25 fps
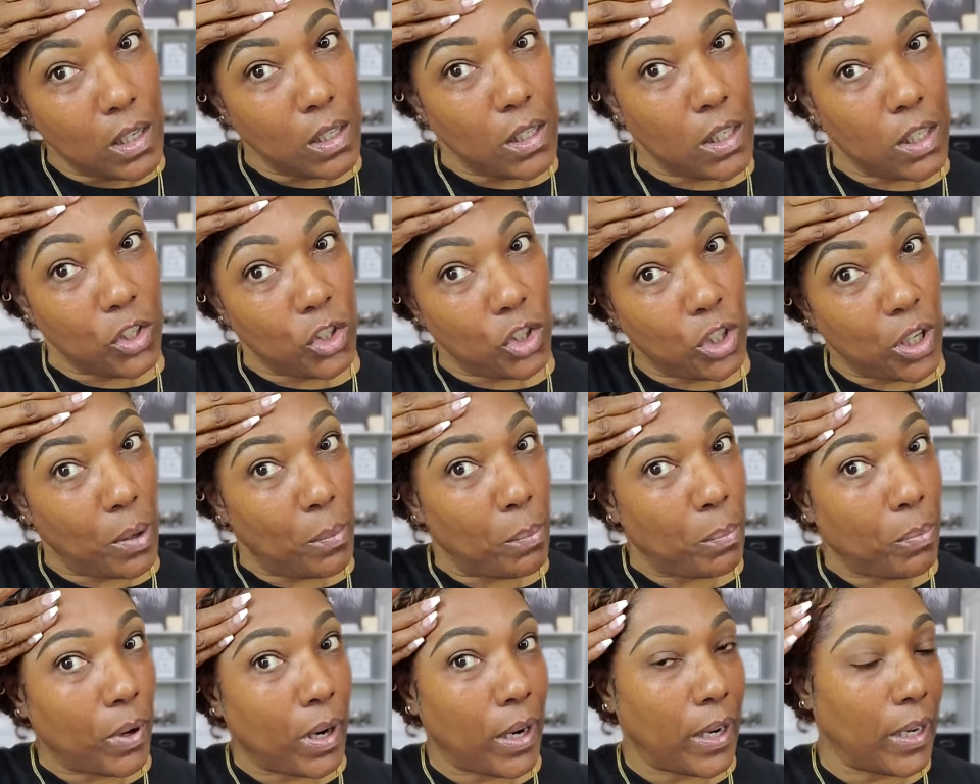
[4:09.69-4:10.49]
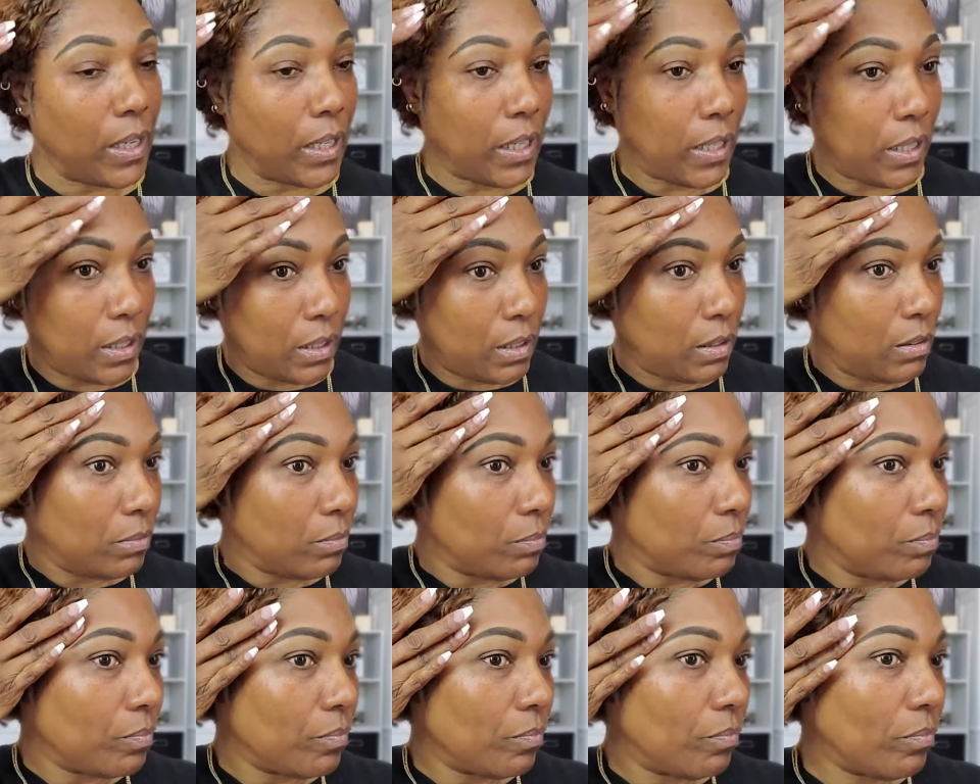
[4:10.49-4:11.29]
to jump right
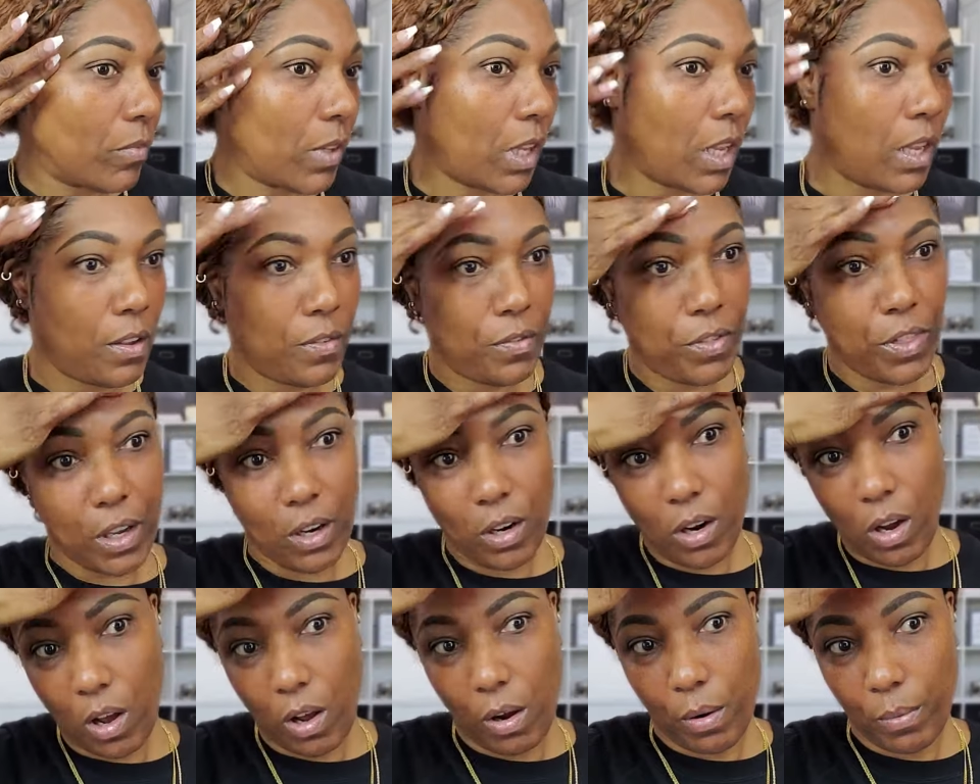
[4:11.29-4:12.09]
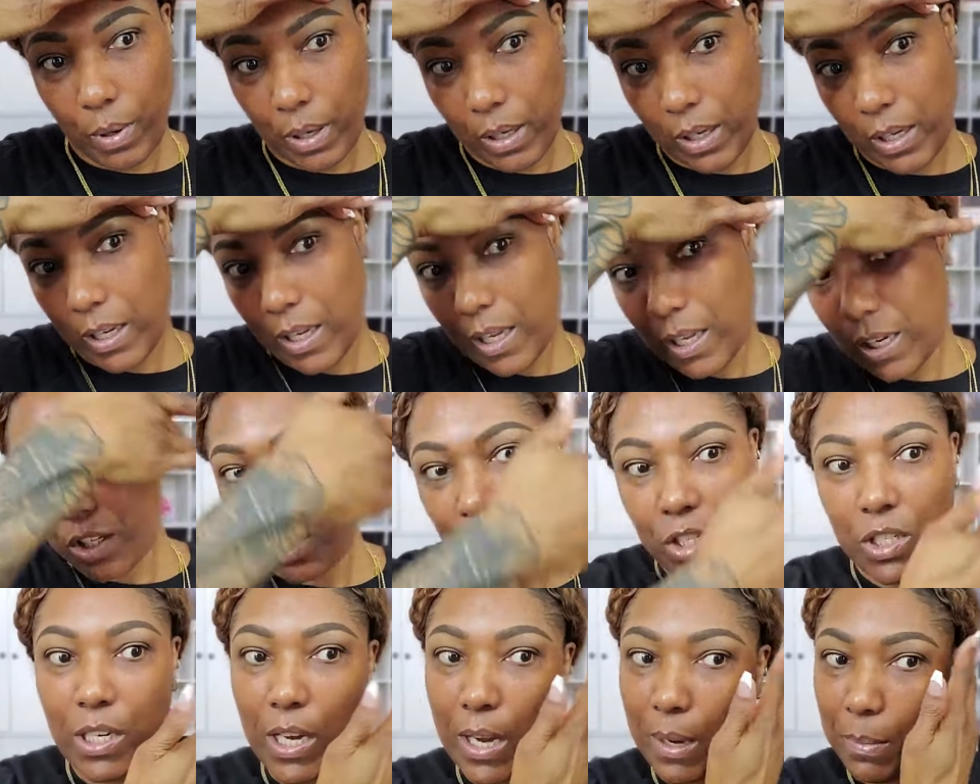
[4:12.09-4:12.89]
in if they're already kind
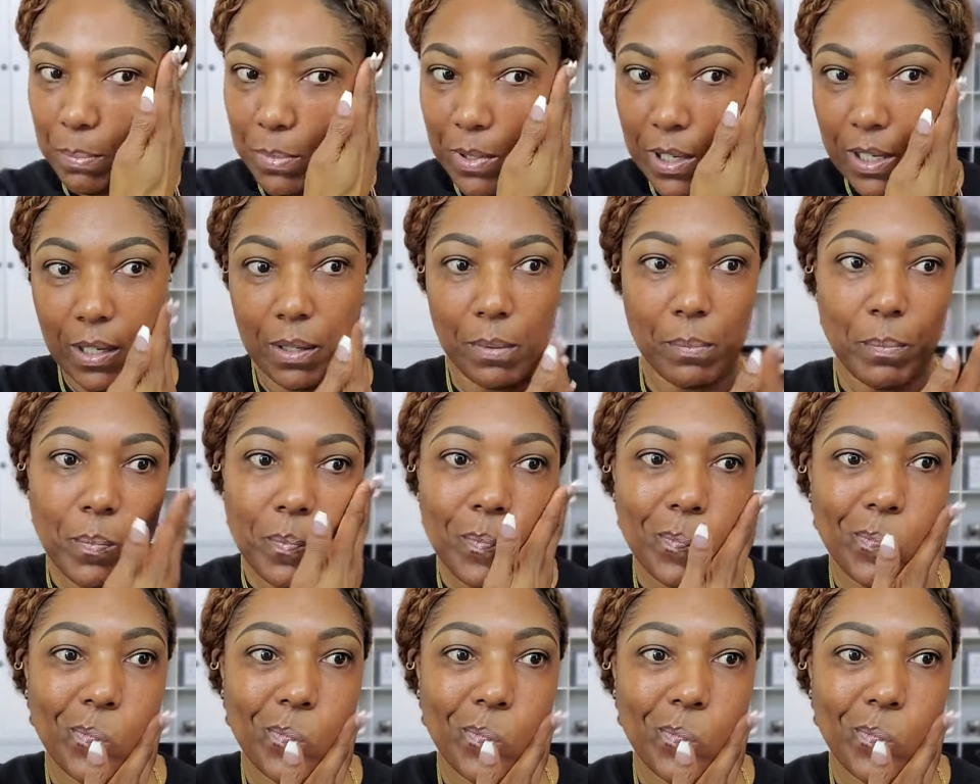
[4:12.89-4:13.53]
of shaped up.